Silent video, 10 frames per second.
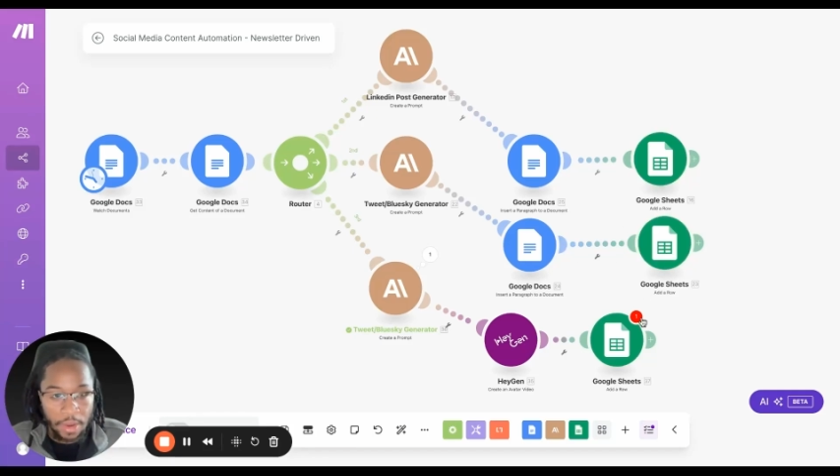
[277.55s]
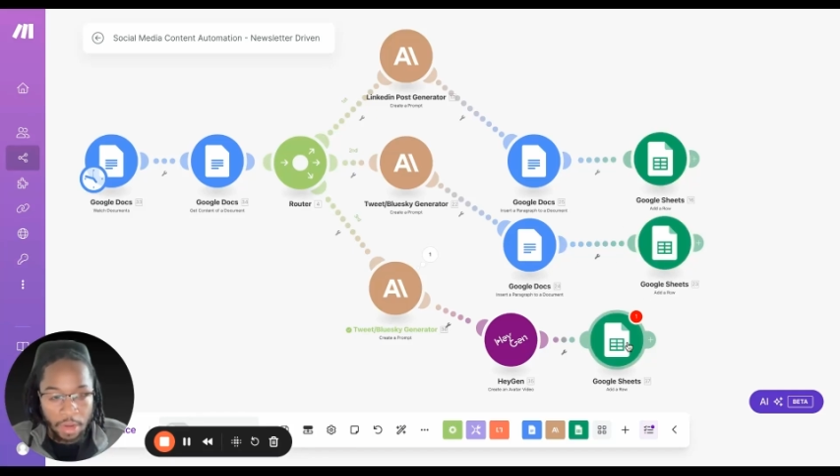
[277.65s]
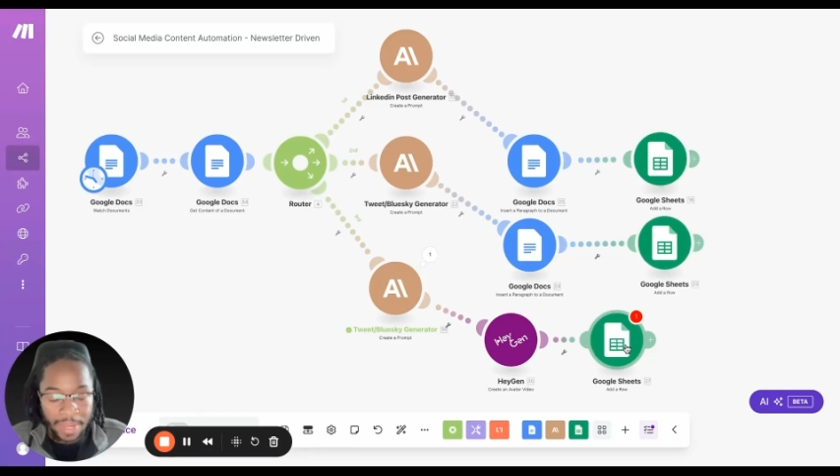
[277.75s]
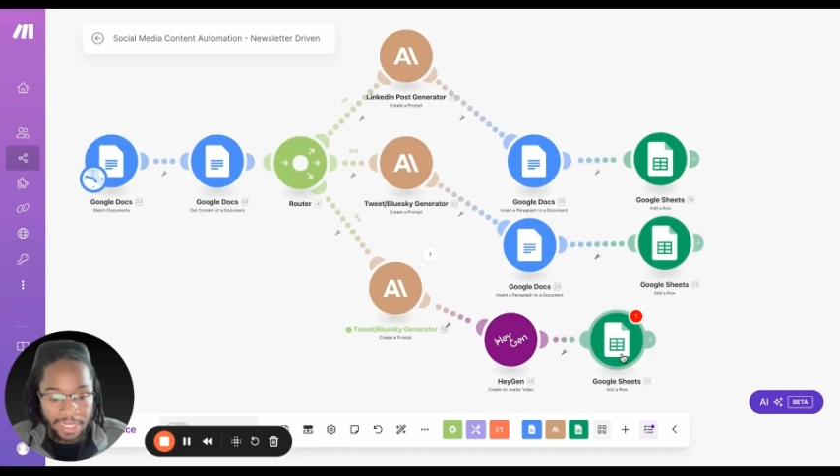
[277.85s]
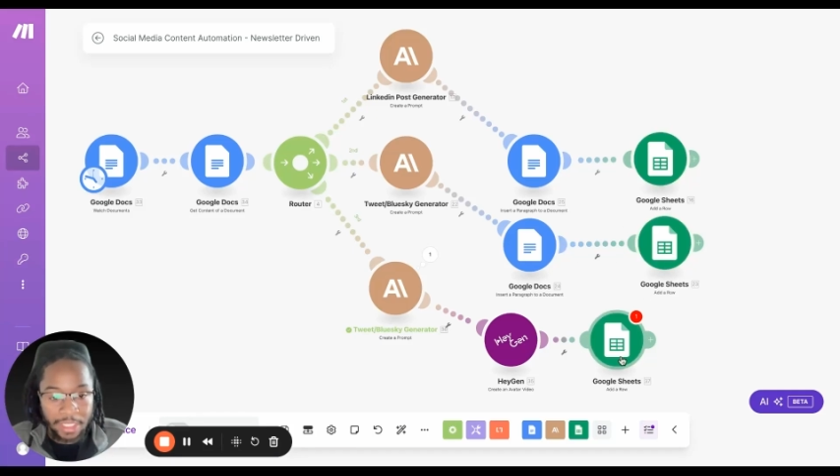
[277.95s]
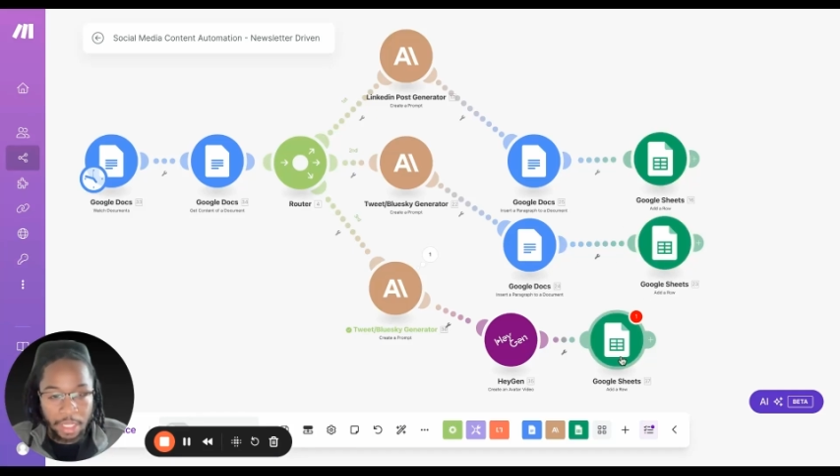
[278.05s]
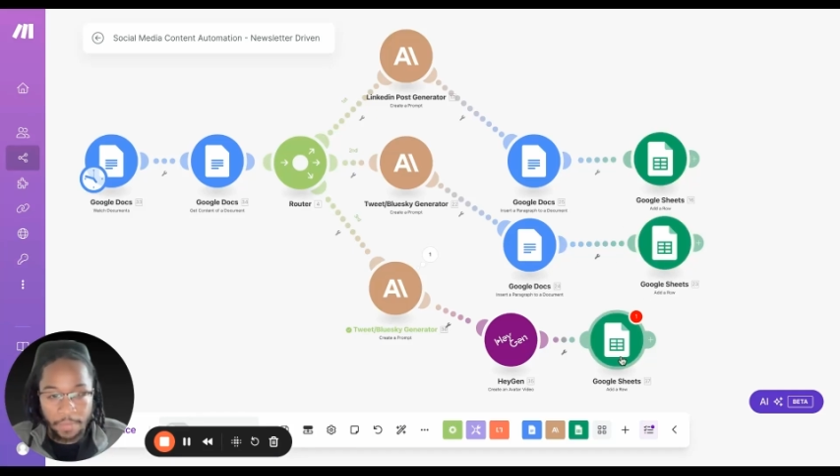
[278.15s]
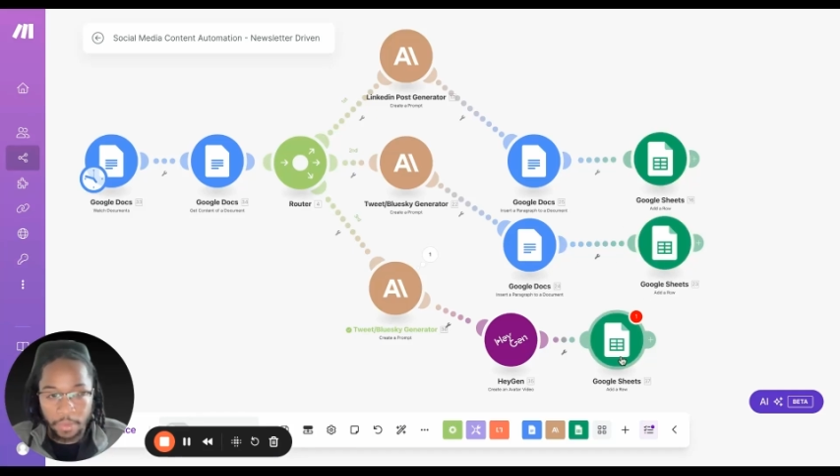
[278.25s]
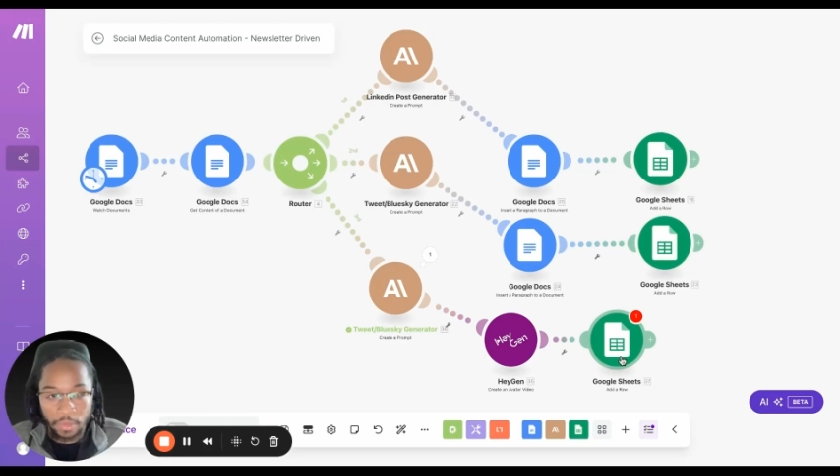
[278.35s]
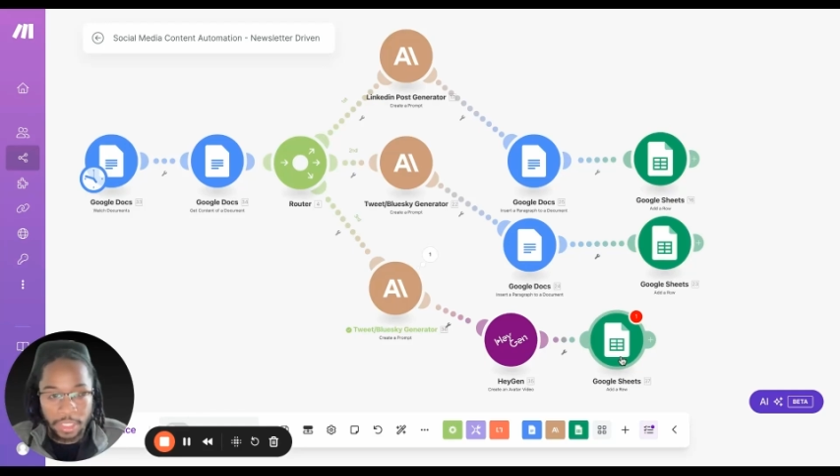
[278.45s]
automatically
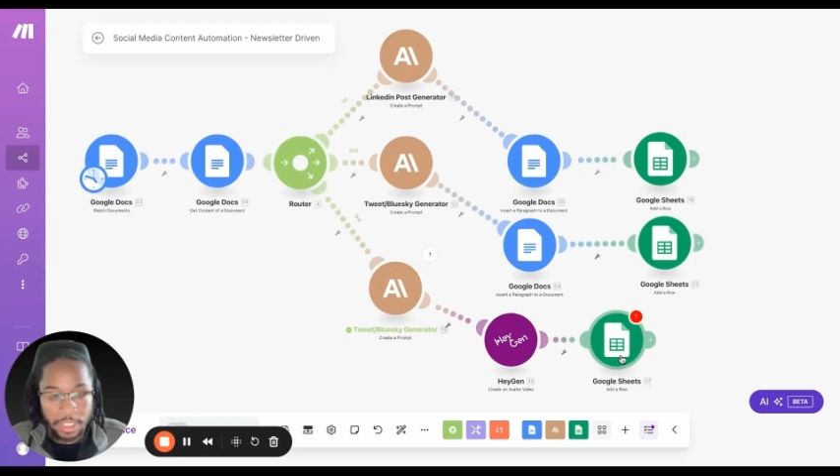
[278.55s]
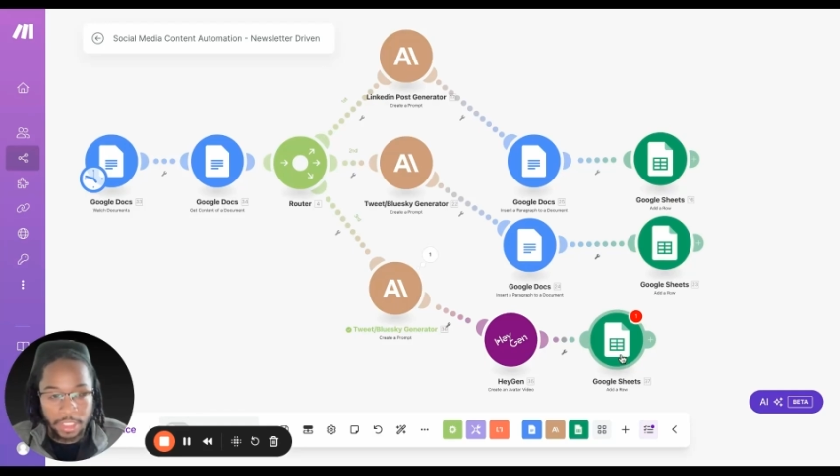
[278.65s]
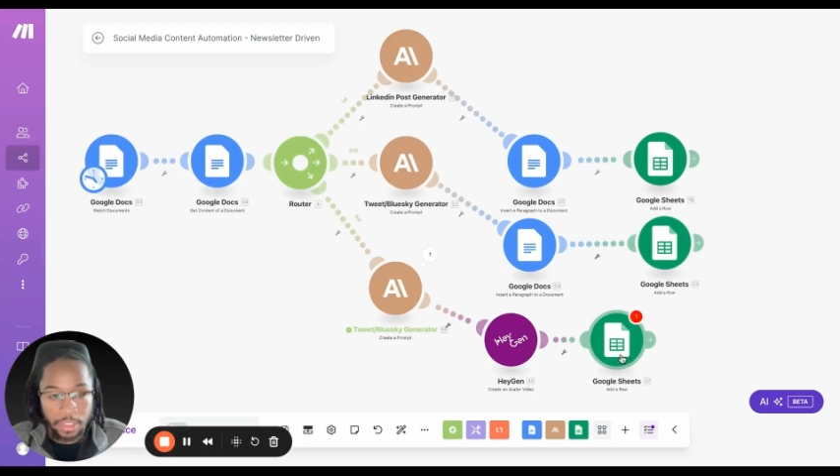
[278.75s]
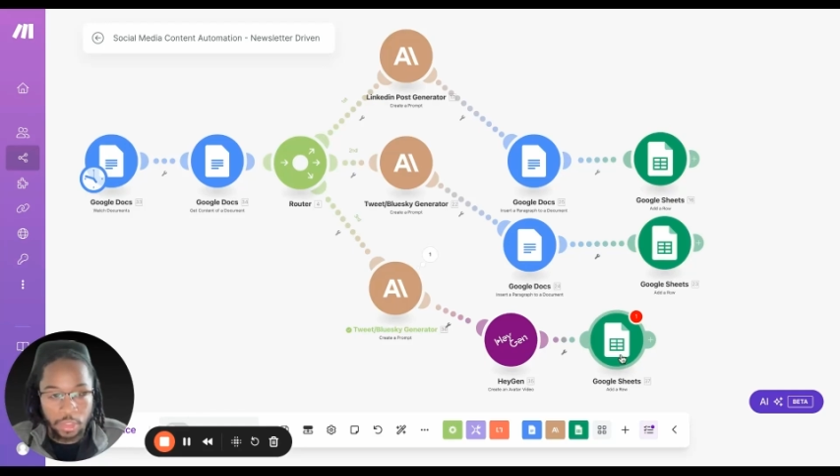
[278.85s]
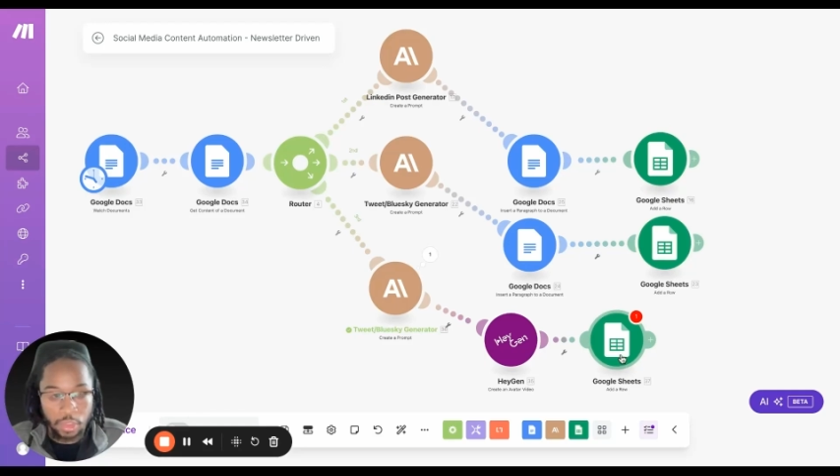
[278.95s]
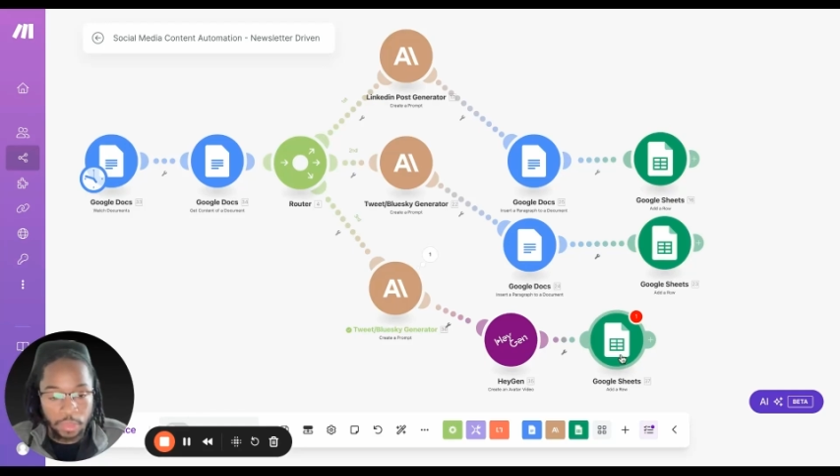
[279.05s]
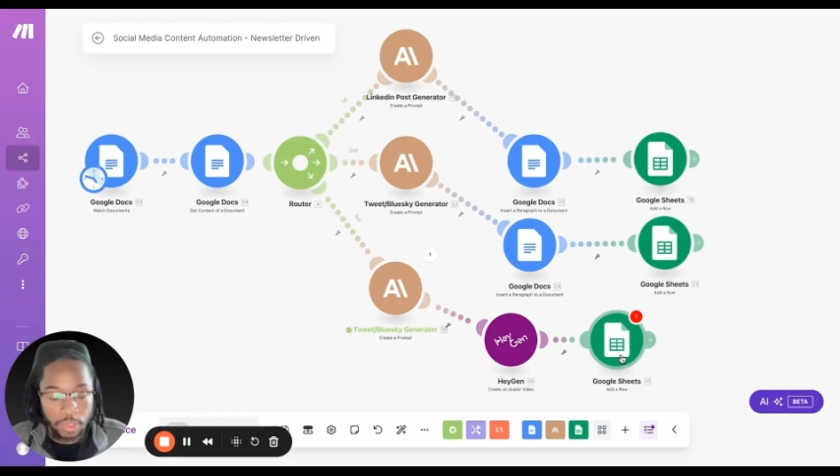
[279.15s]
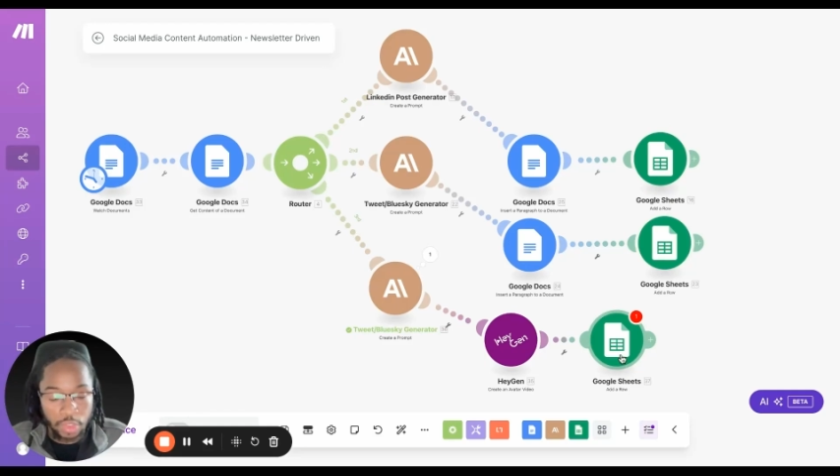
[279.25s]
uploaded into YouTube